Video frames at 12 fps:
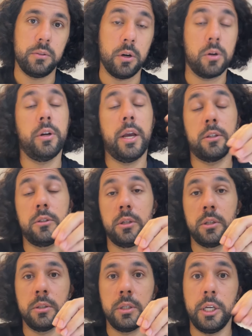or
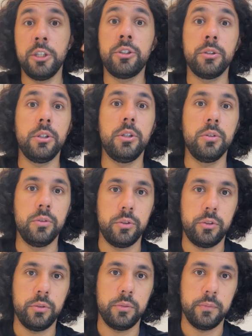connector it should
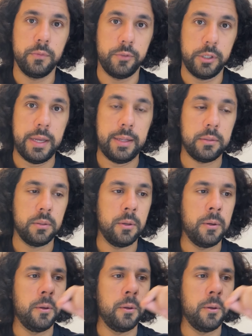use for that.